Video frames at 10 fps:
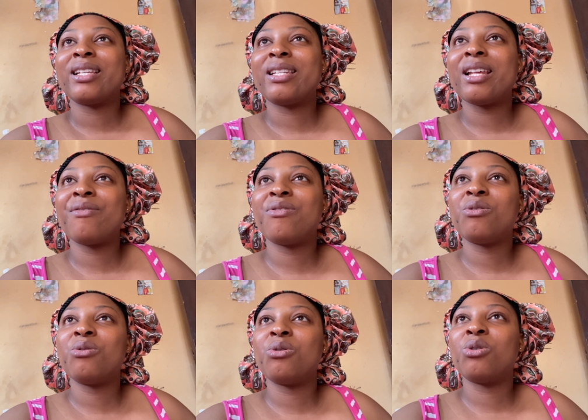
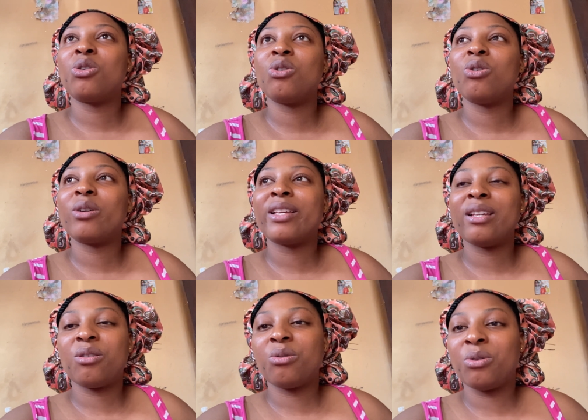seven o'clock
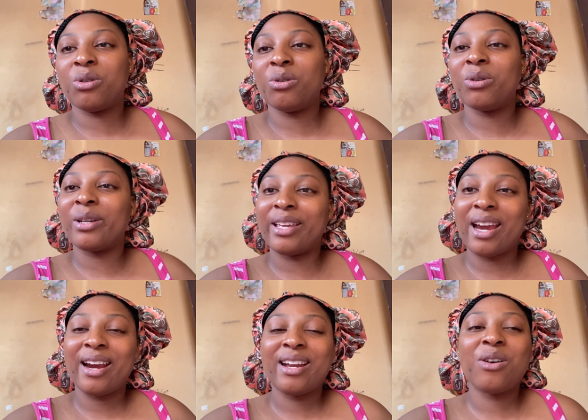eight o'clock
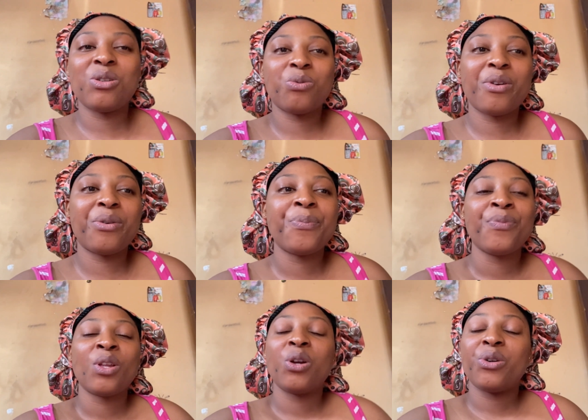yeah that was when
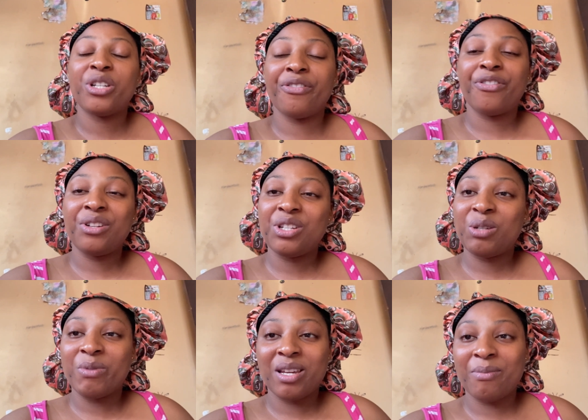she
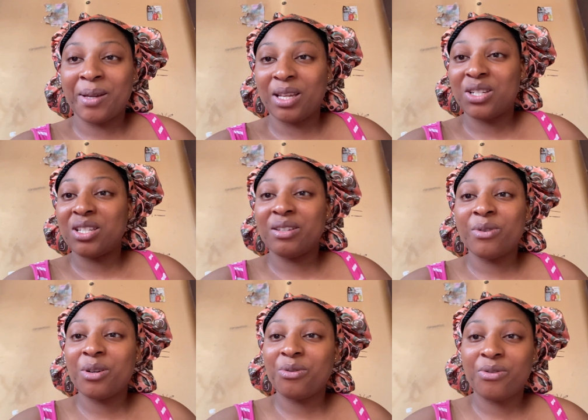finished making my hair she's a
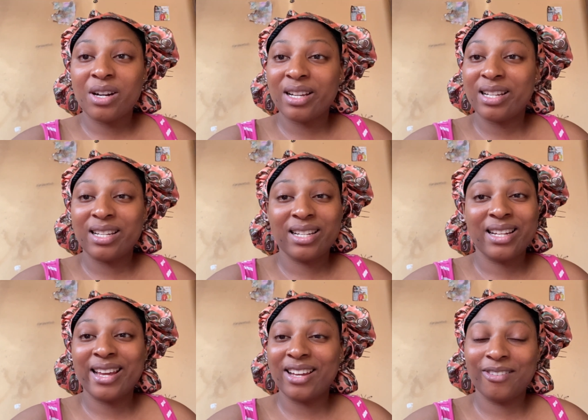very fast
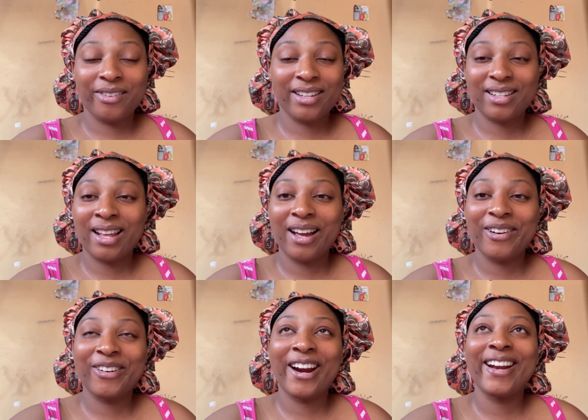hairdresser
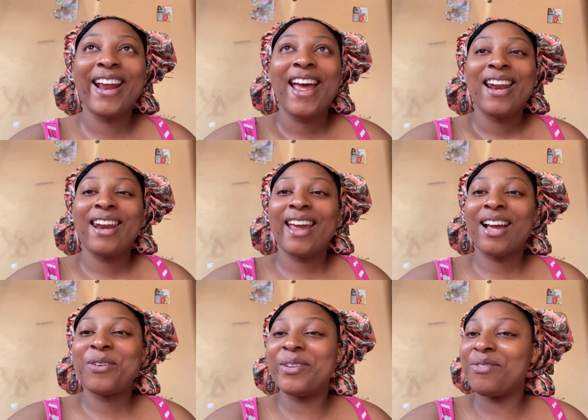all right like i
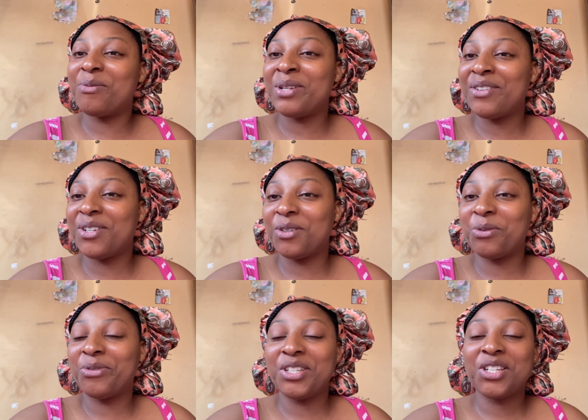couldn't even believe she
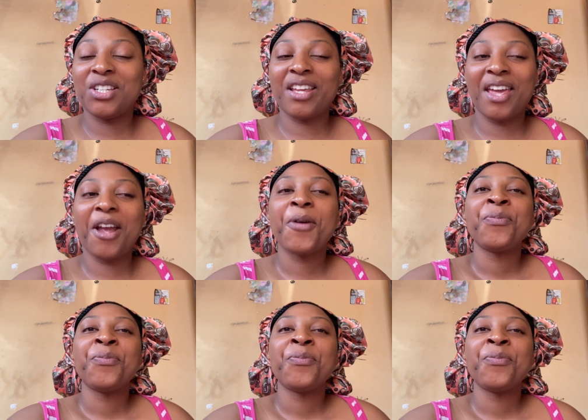finished the hair